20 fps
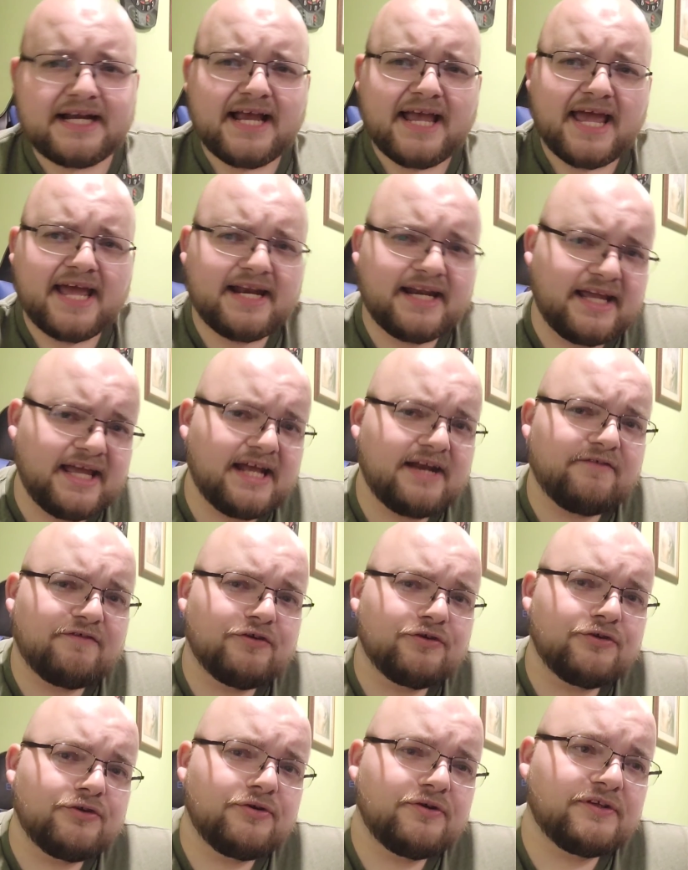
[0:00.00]
And again, if
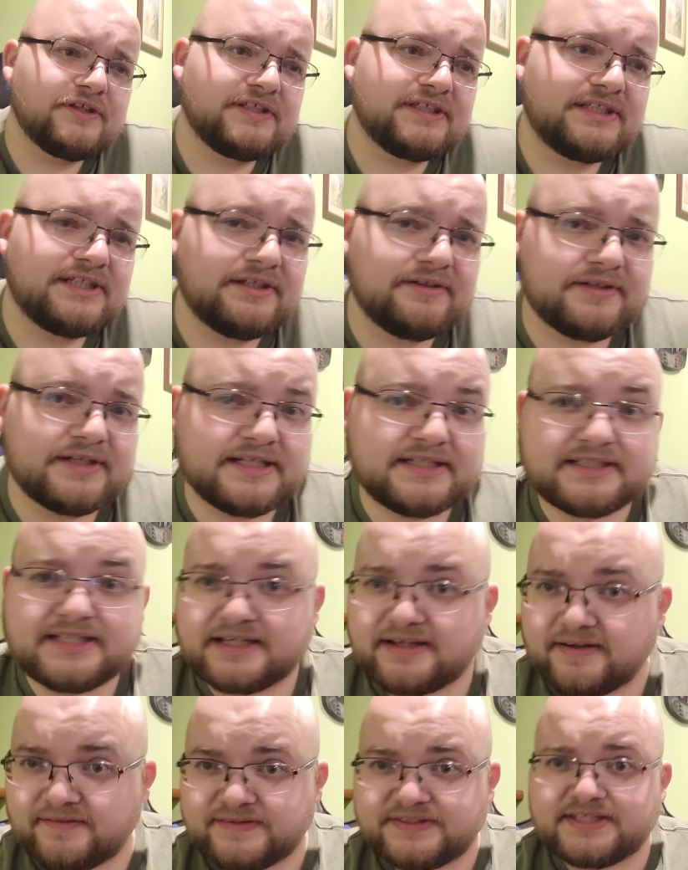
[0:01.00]
you're new to the series,
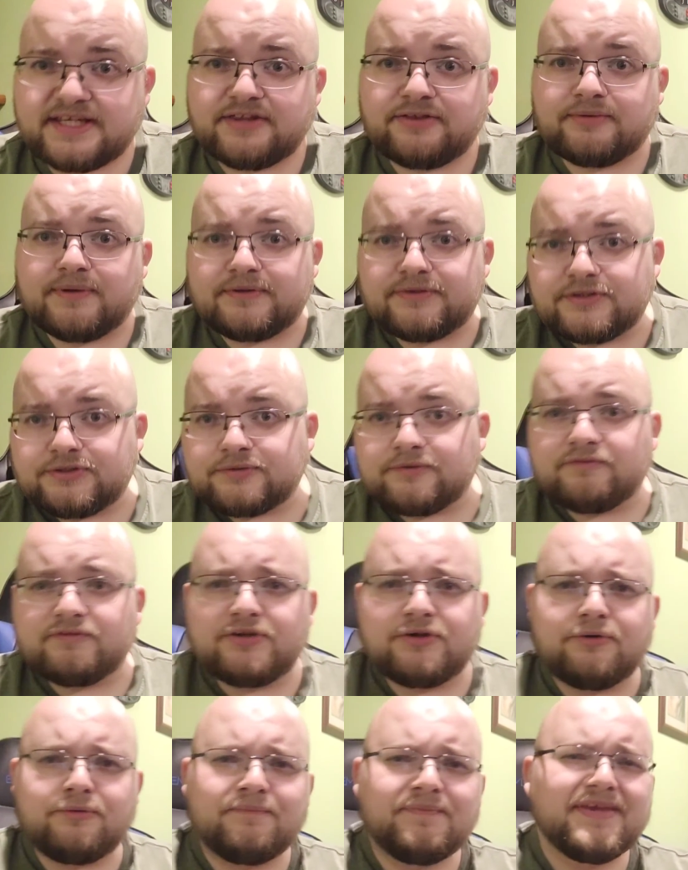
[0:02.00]
like I've said throughout this
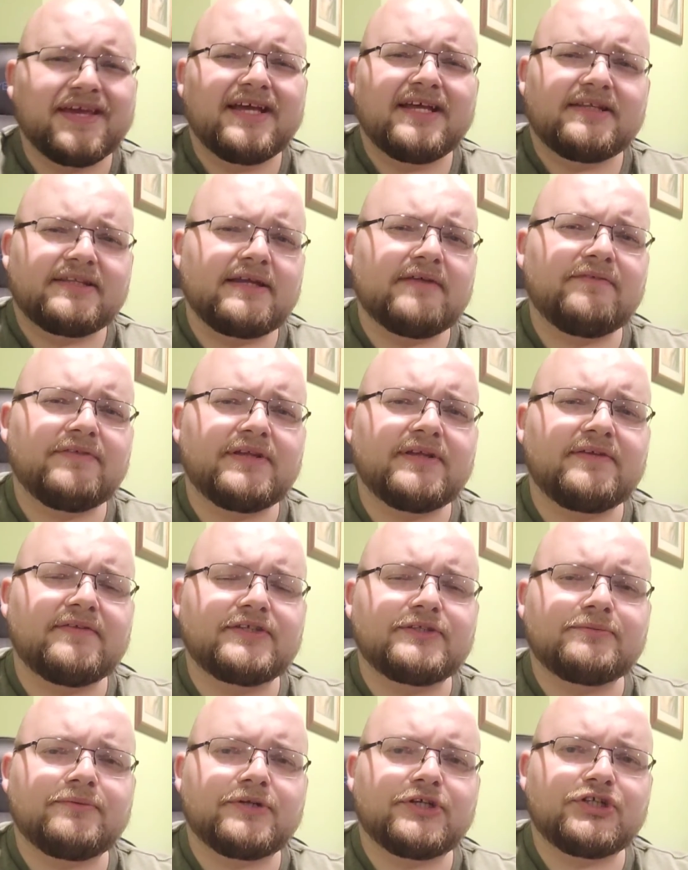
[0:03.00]
review, definitely give
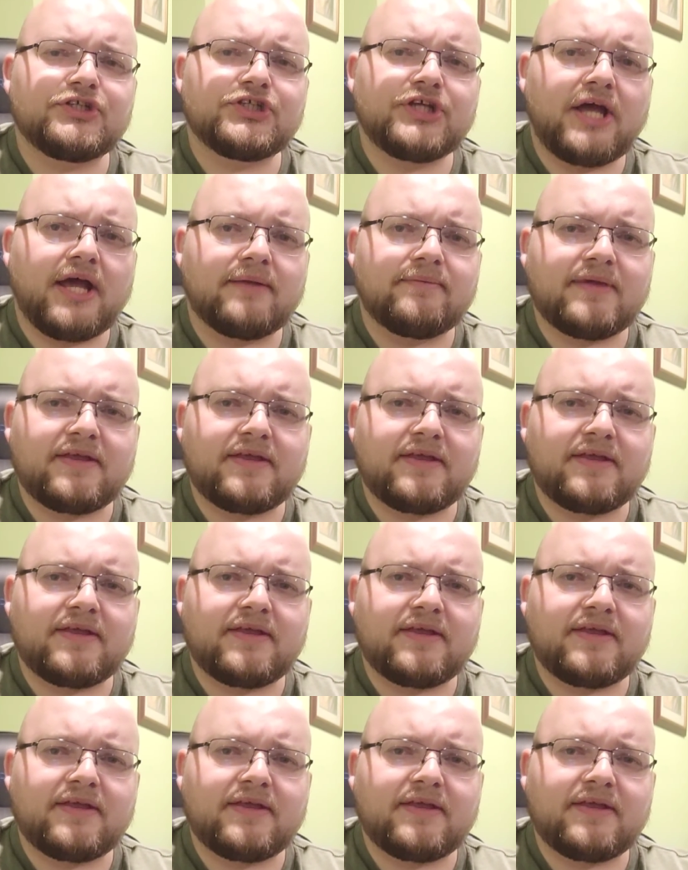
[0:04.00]
this one a shot.